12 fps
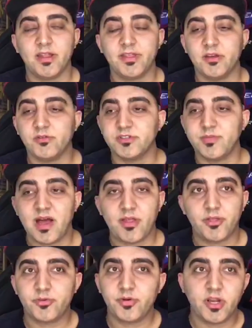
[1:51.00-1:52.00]
I think it was
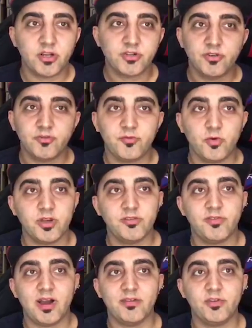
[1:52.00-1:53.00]
about
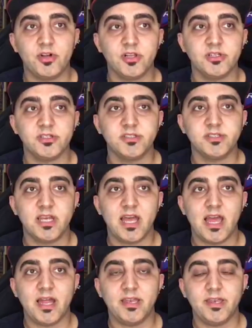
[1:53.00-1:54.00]
$345
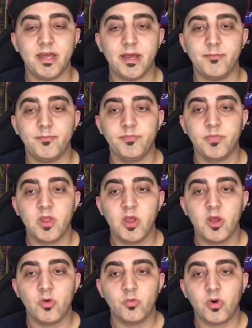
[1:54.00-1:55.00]
and um,
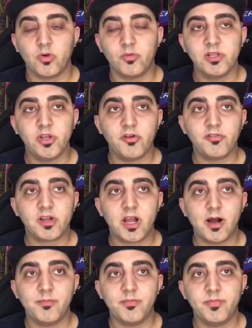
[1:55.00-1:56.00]
what really
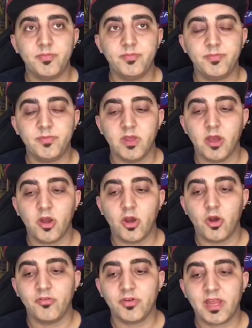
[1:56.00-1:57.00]
overcome
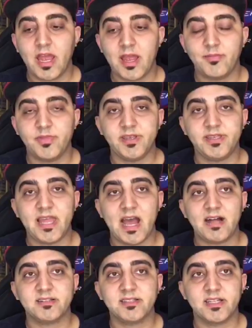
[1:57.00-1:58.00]
uh, overcame the
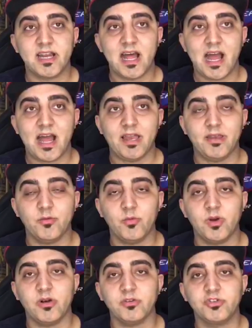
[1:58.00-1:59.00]
doubts that I had
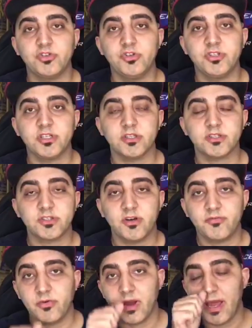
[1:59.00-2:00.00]
when I was choosing the
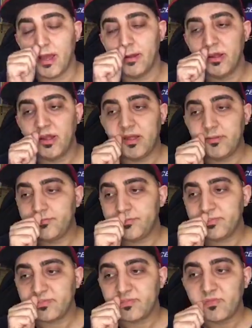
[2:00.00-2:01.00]
software
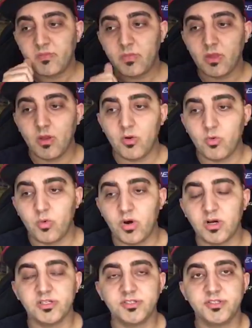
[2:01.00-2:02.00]

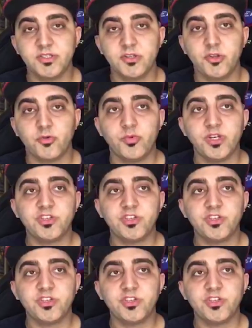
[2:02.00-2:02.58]
was the